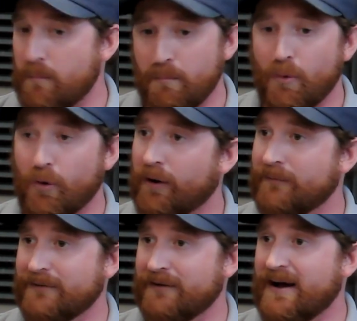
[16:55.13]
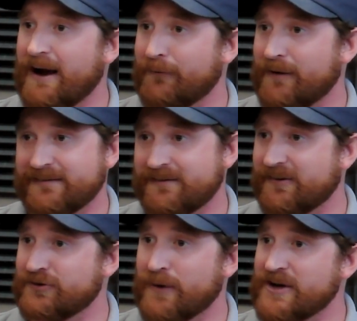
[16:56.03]
more of a high risk
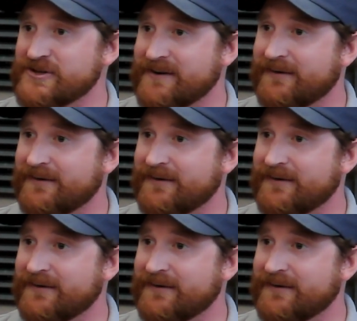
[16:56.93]
situation.